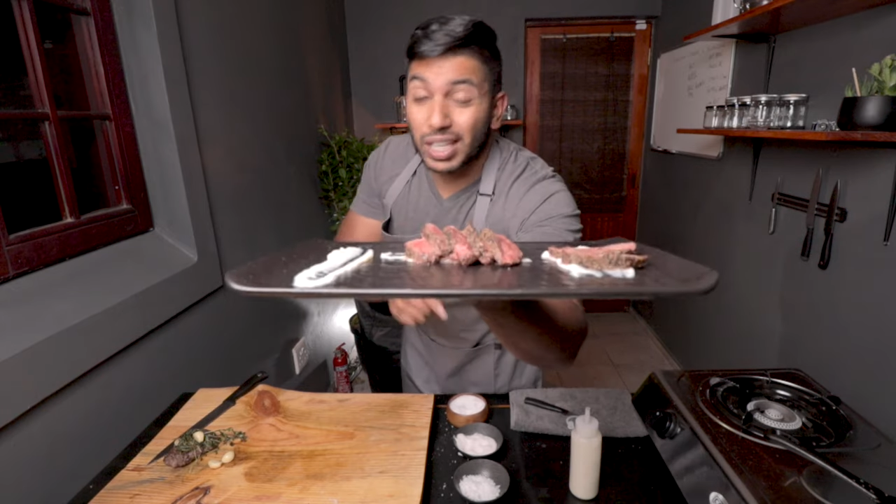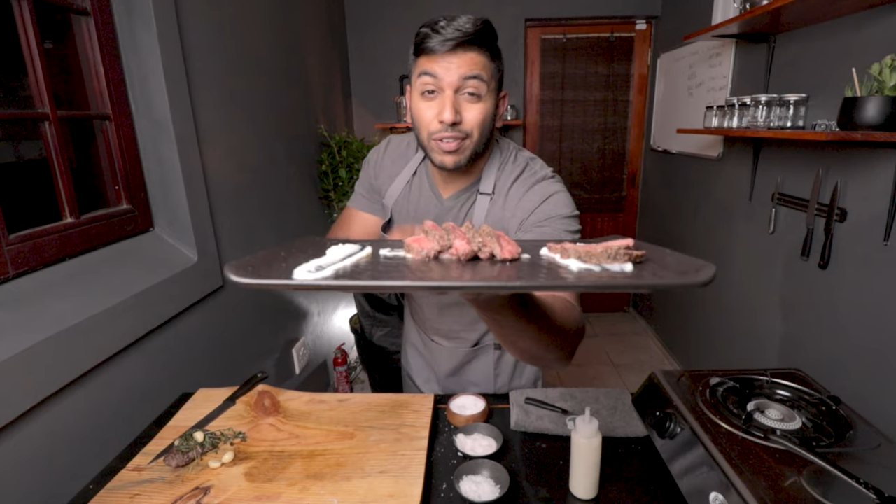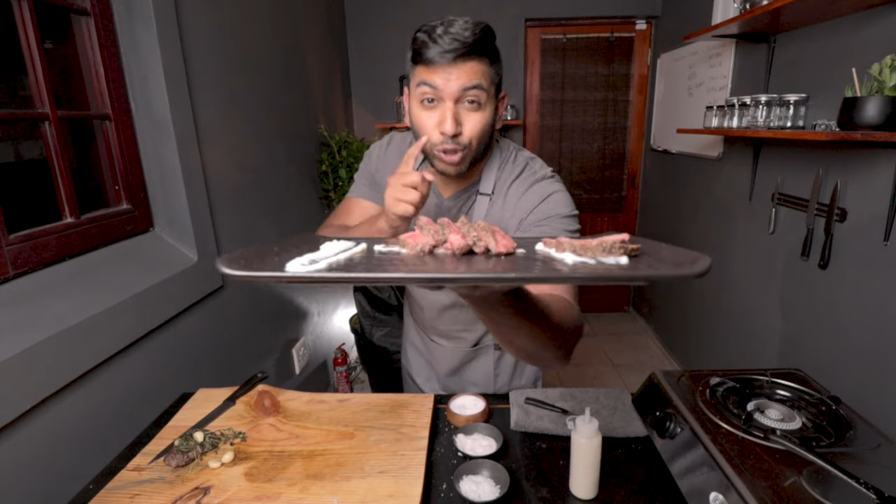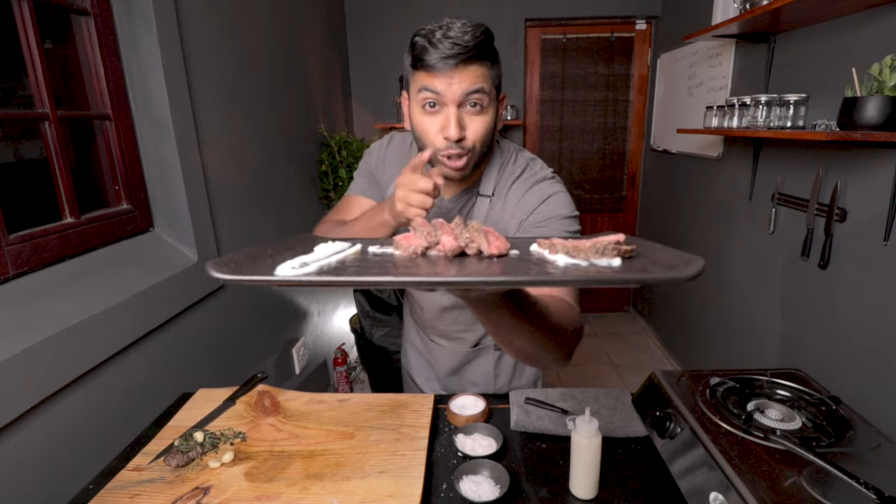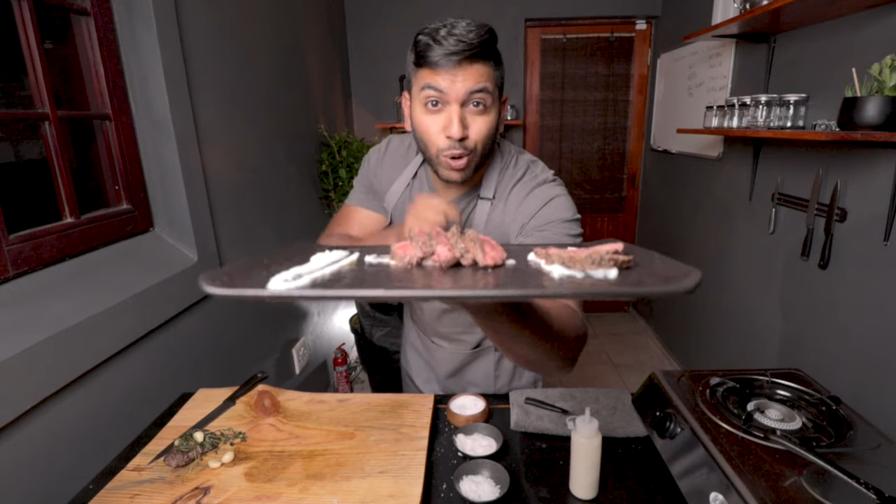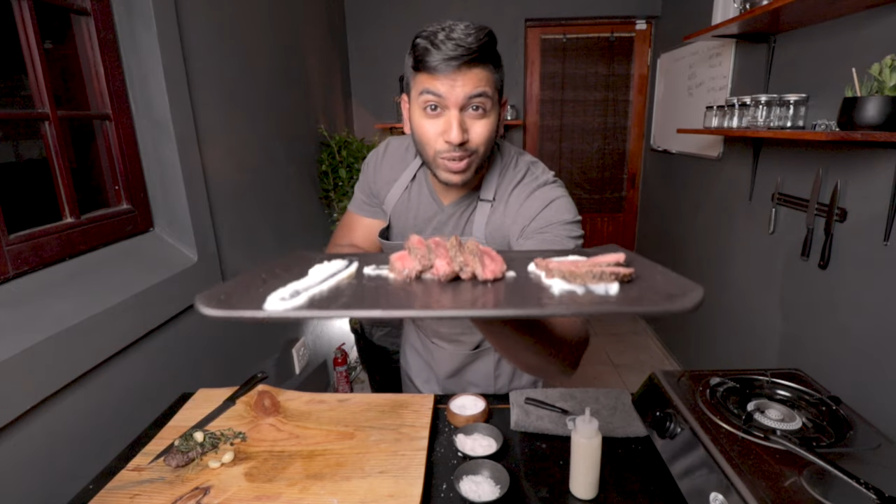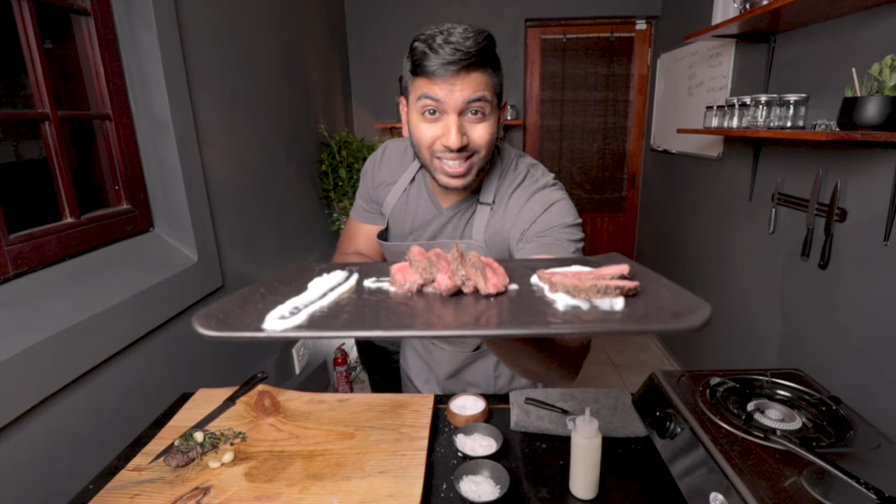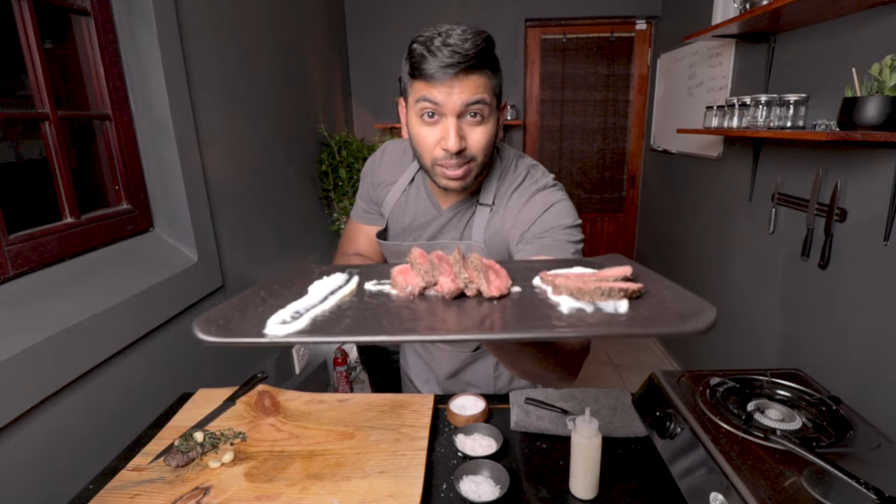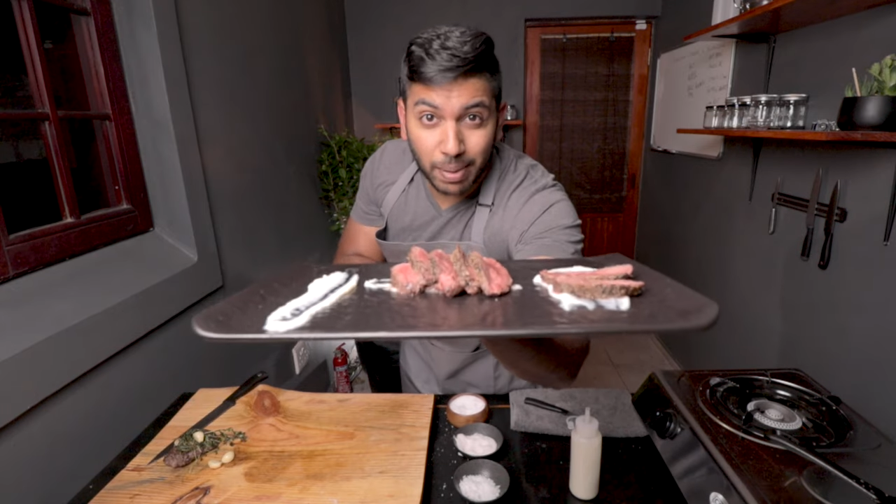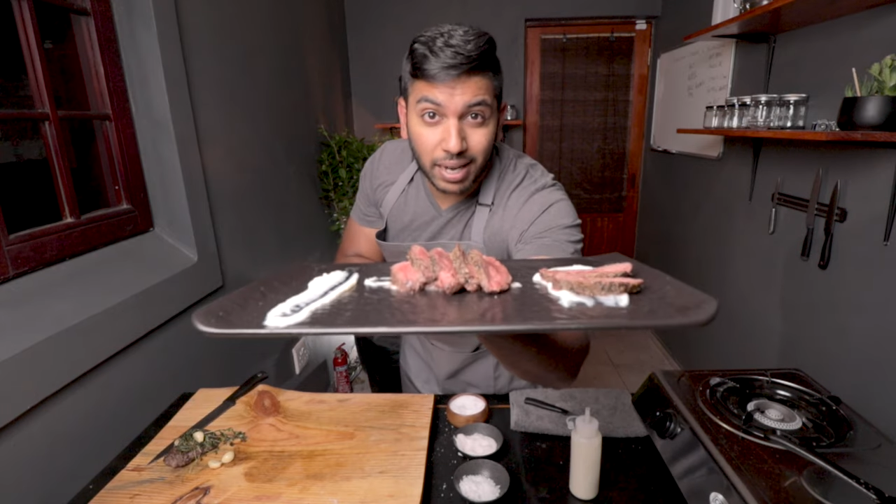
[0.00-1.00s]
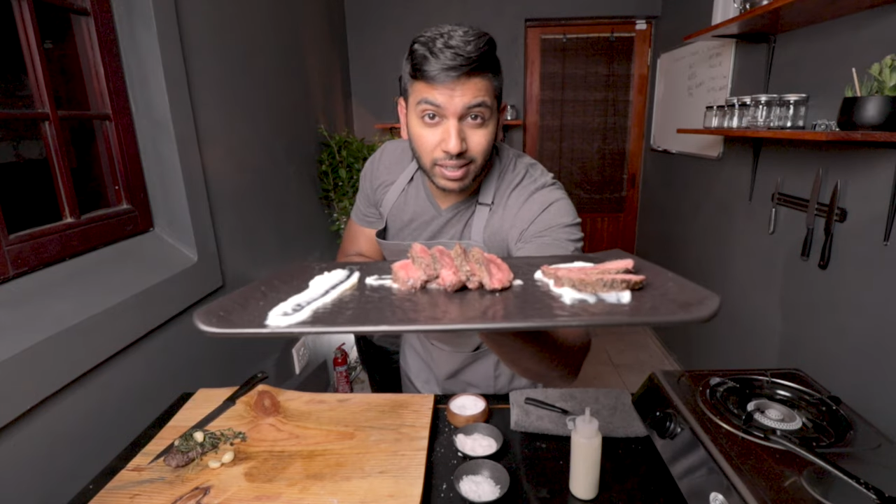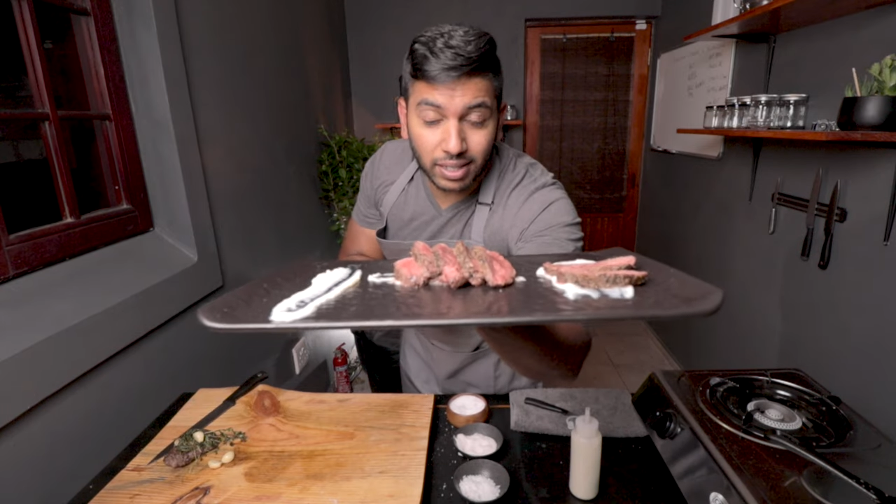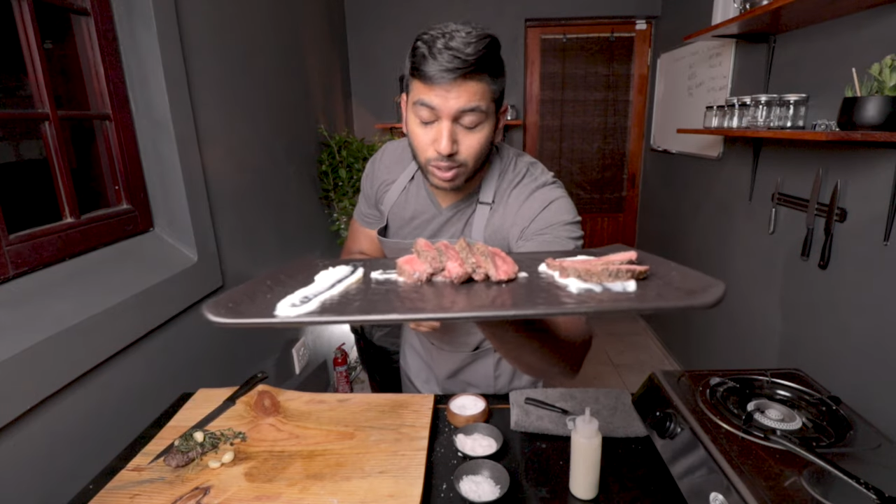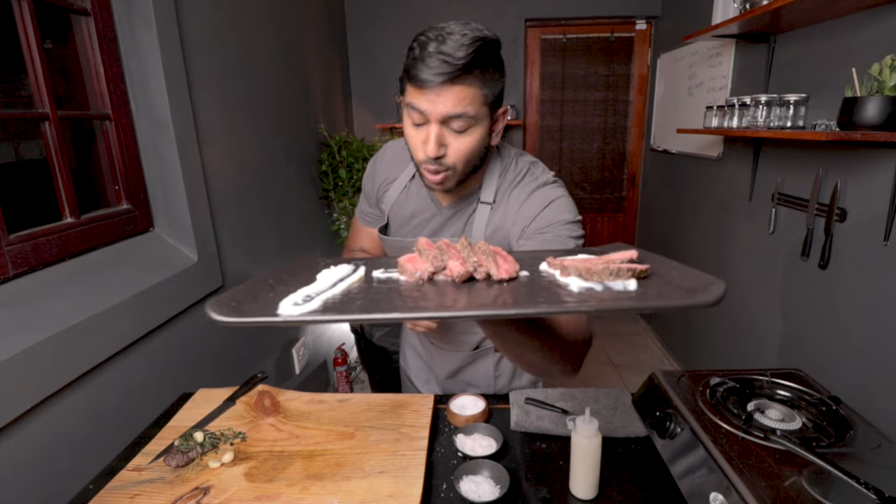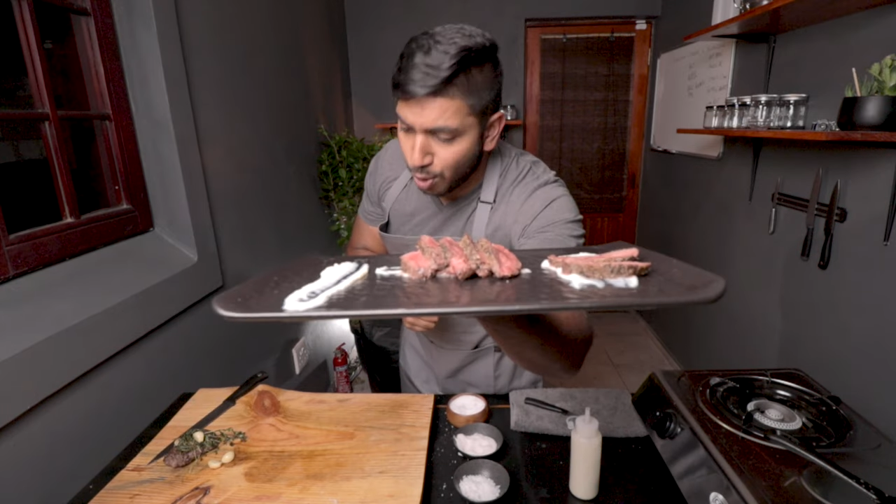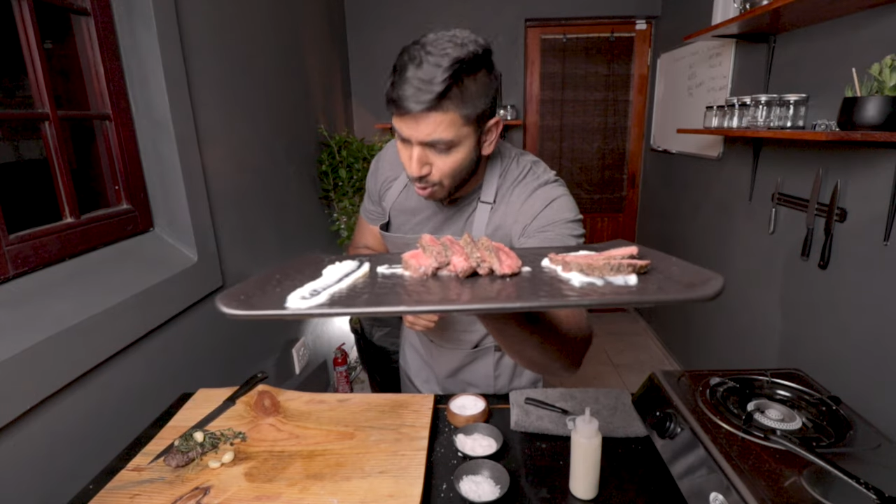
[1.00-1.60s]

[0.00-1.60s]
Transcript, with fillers: If you could only smell this,